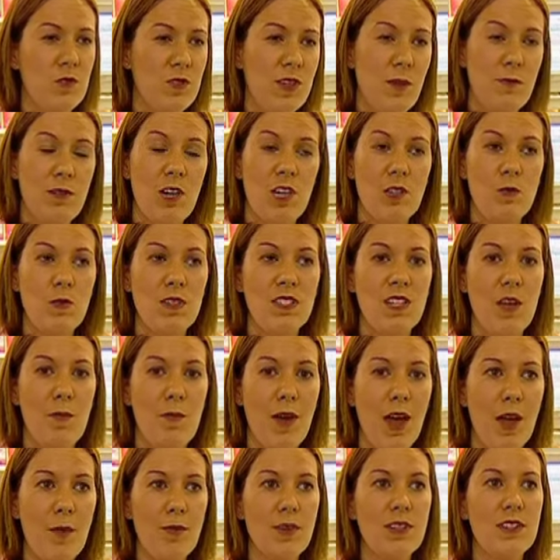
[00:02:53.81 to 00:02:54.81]
Sometimes we see
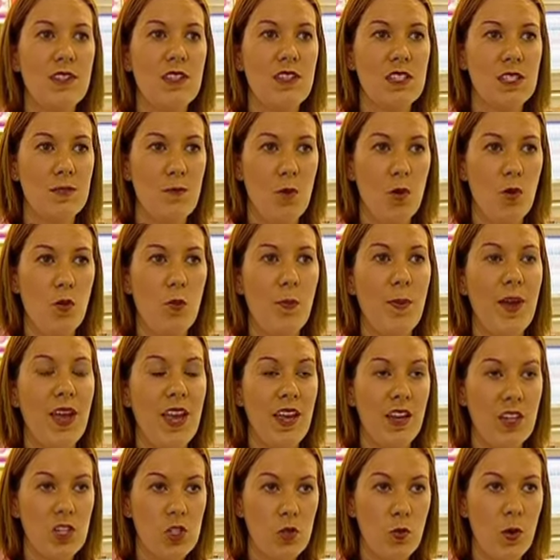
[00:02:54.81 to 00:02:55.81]
babies this small
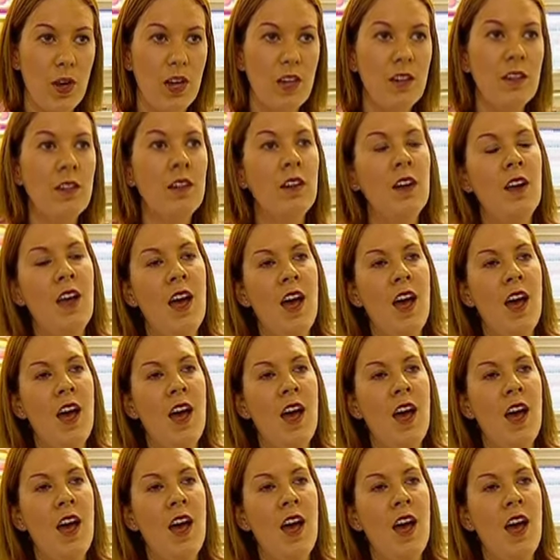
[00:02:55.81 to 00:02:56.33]
being a twin,